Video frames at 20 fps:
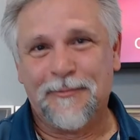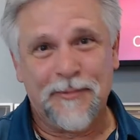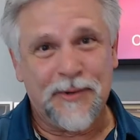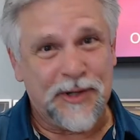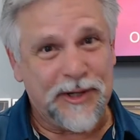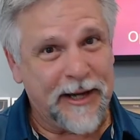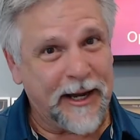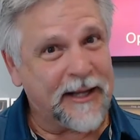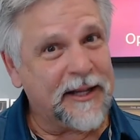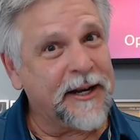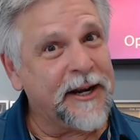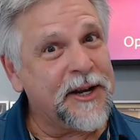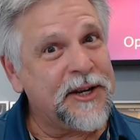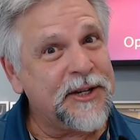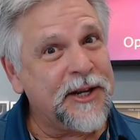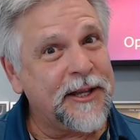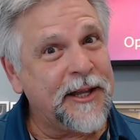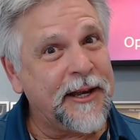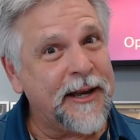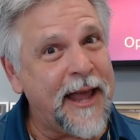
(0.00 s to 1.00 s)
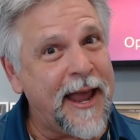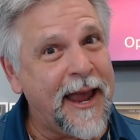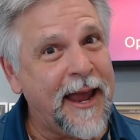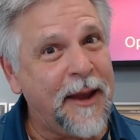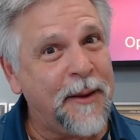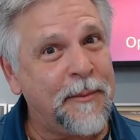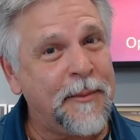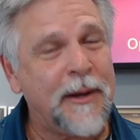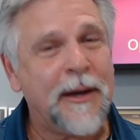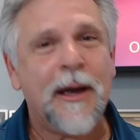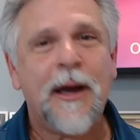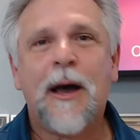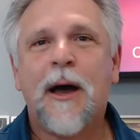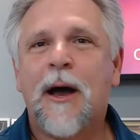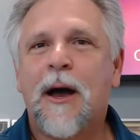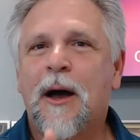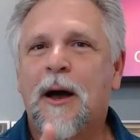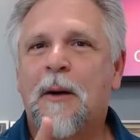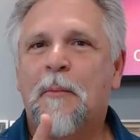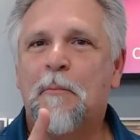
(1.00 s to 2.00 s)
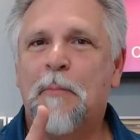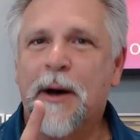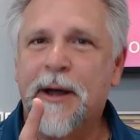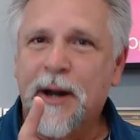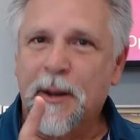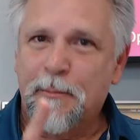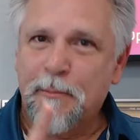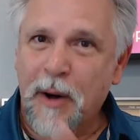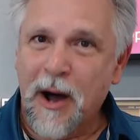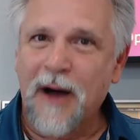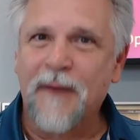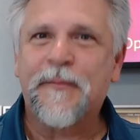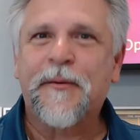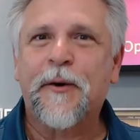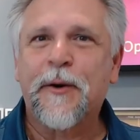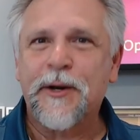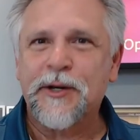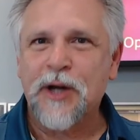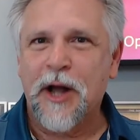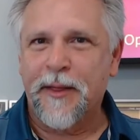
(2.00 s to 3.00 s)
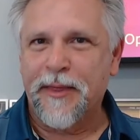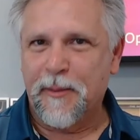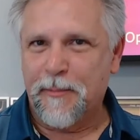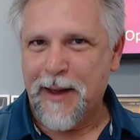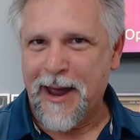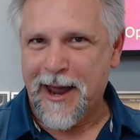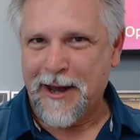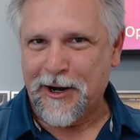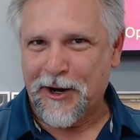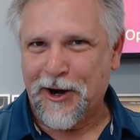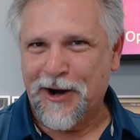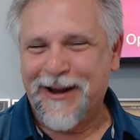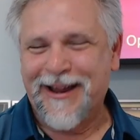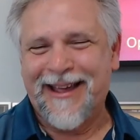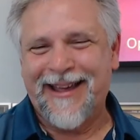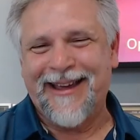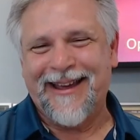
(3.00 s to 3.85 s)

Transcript: Cichlid is in the name, but a puffer is on the banner.